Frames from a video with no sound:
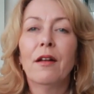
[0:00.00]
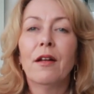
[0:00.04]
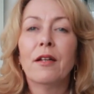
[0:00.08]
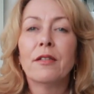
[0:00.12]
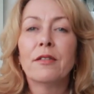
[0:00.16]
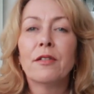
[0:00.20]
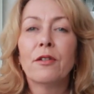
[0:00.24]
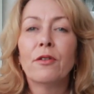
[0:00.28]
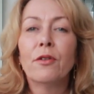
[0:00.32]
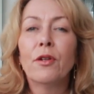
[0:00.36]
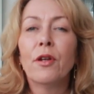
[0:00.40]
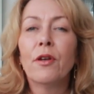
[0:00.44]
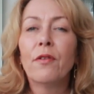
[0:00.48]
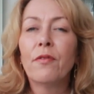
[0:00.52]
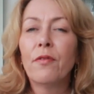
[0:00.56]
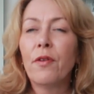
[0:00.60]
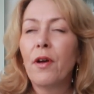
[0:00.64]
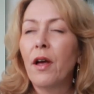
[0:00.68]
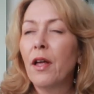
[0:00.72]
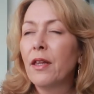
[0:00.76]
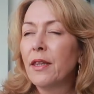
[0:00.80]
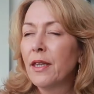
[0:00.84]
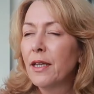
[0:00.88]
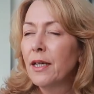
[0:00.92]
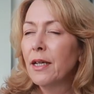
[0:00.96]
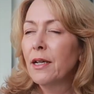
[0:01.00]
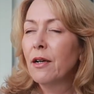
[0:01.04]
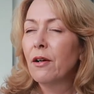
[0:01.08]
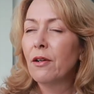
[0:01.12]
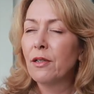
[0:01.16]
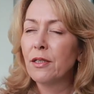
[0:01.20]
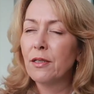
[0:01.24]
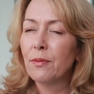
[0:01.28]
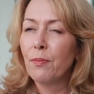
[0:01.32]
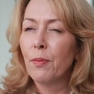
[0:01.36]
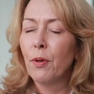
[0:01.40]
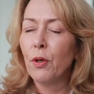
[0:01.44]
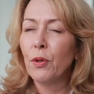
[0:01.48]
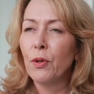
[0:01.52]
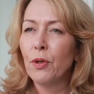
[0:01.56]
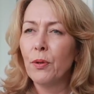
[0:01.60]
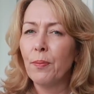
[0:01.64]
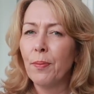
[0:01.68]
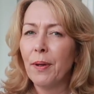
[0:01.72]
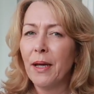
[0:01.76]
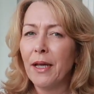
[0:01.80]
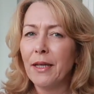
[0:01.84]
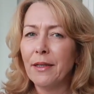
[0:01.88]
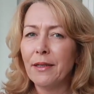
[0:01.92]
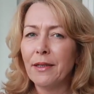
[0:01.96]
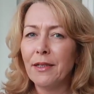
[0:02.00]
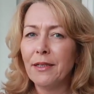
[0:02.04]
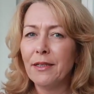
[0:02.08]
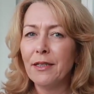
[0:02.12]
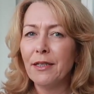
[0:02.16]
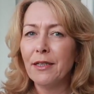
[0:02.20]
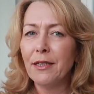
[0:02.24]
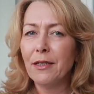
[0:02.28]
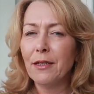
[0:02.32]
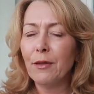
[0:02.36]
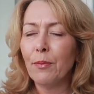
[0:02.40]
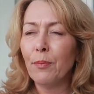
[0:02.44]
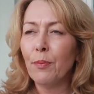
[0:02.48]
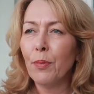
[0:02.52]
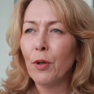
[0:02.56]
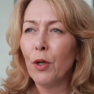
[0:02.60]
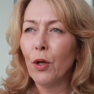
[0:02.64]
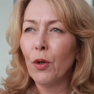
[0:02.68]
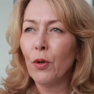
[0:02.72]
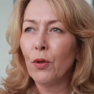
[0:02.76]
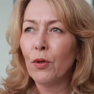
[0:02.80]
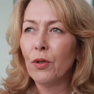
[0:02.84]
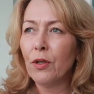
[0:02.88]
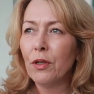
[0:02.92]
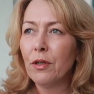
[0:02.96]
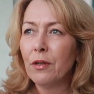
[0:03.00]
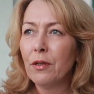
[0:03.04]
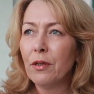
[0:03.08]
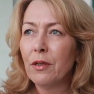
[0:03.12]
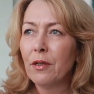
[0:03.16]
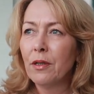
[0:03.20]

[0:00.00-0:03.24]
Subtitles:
I think I spoke about this in the blog